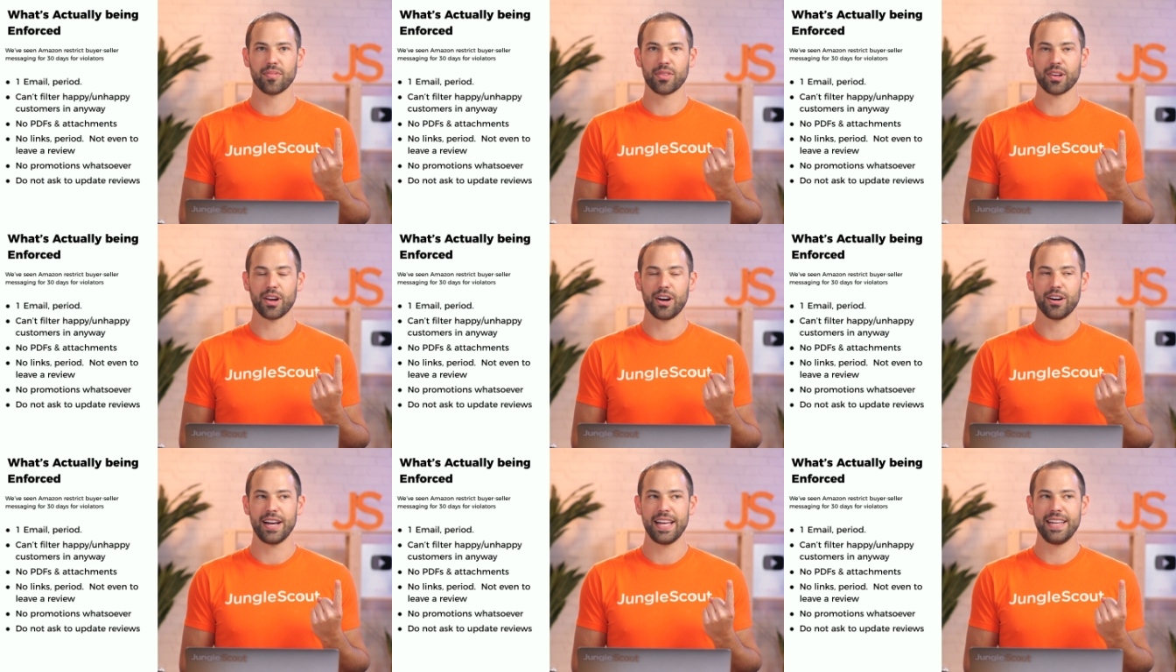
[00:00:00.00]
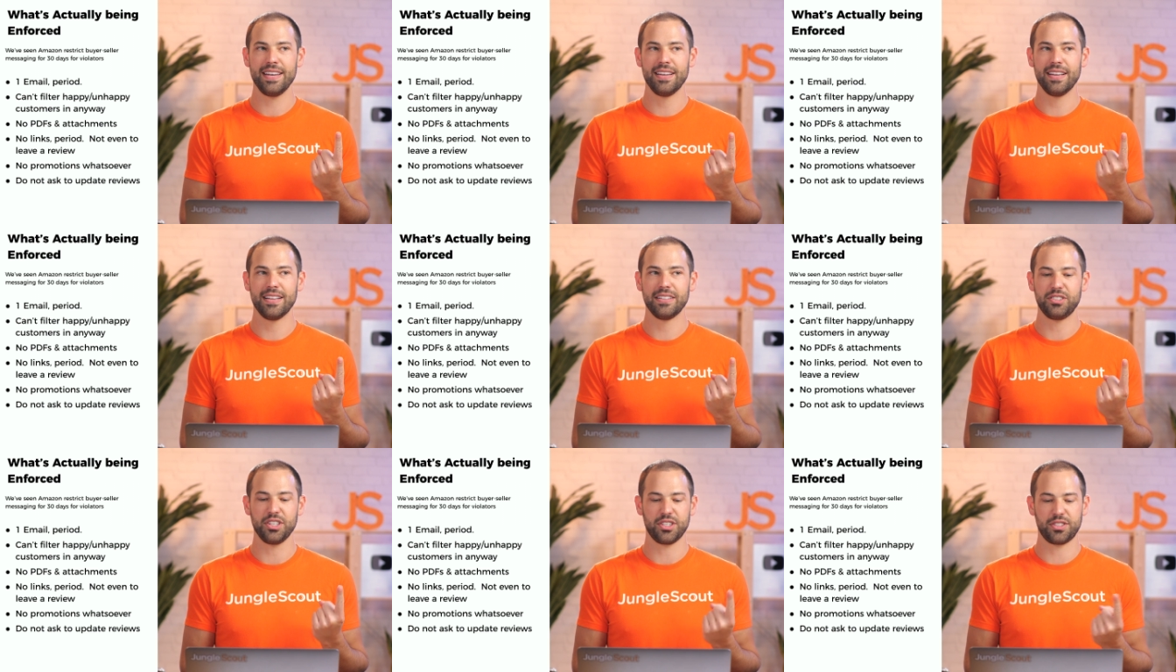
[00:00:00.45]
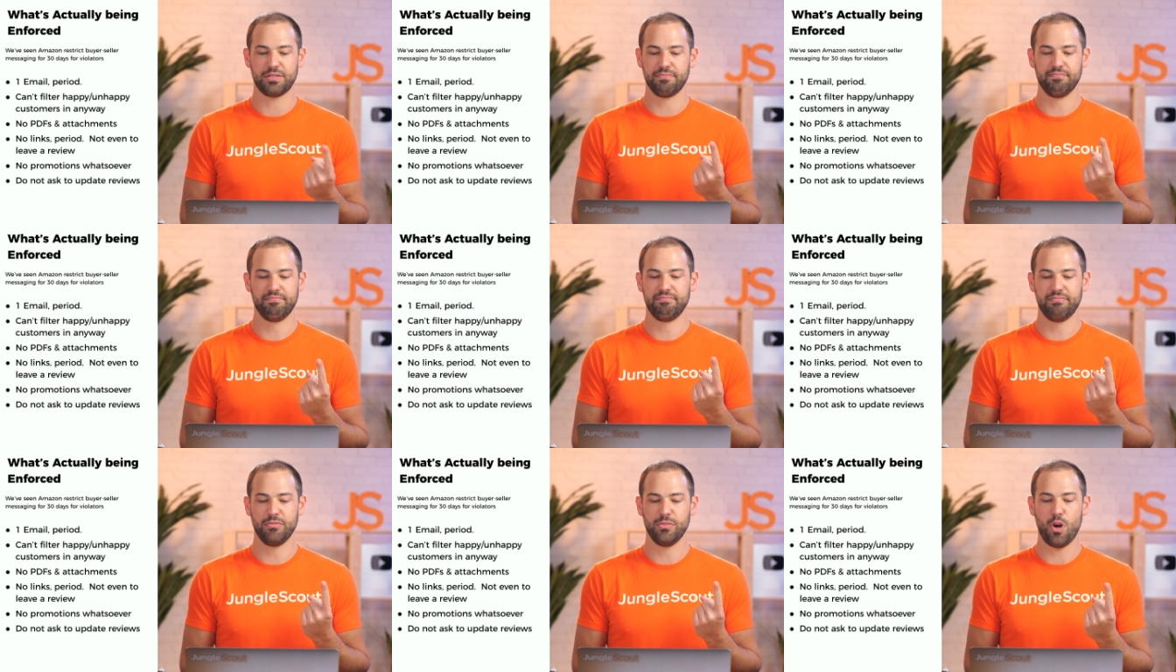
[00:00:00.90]
all right? Just
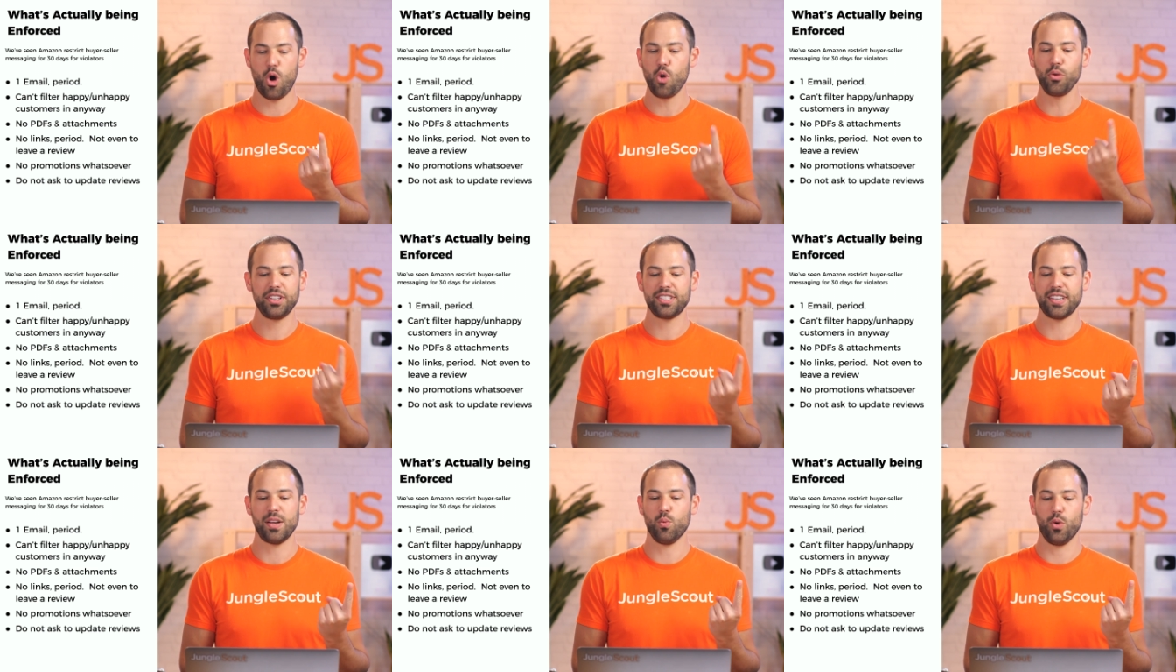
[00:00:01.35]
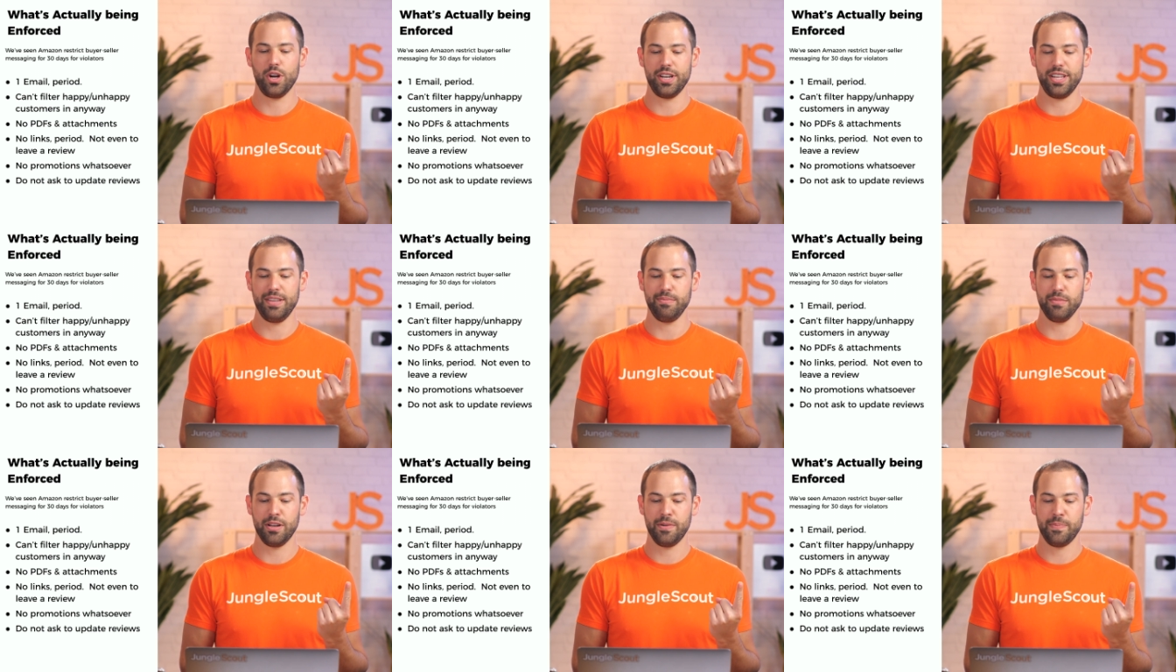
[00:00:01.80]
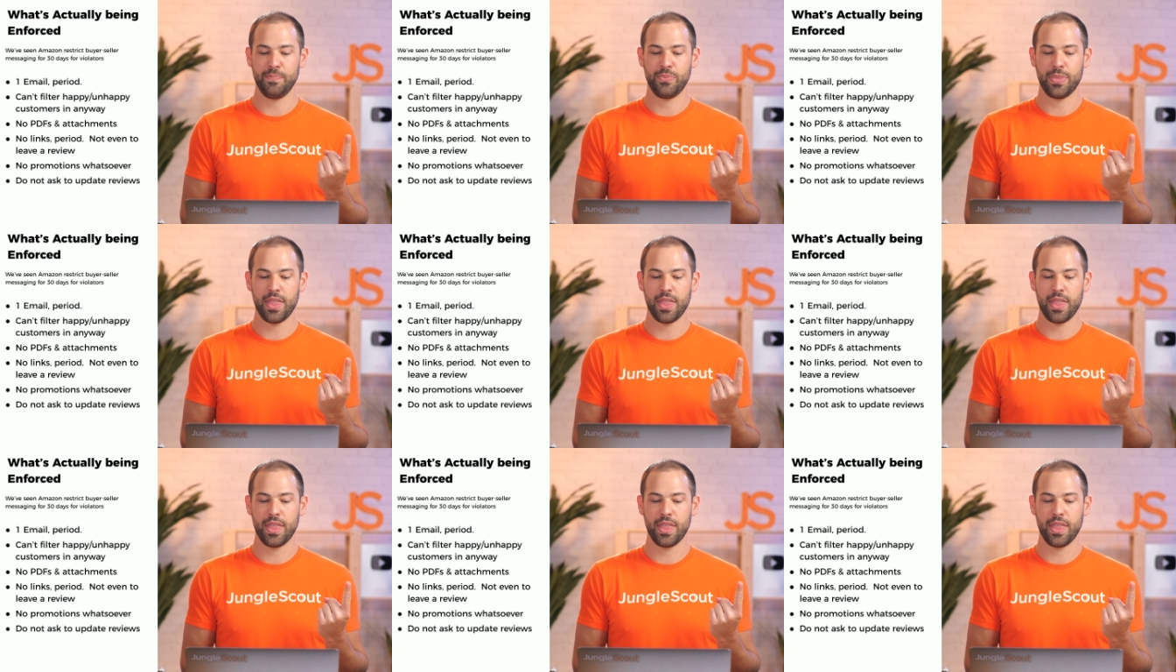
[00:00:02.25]
only send one email.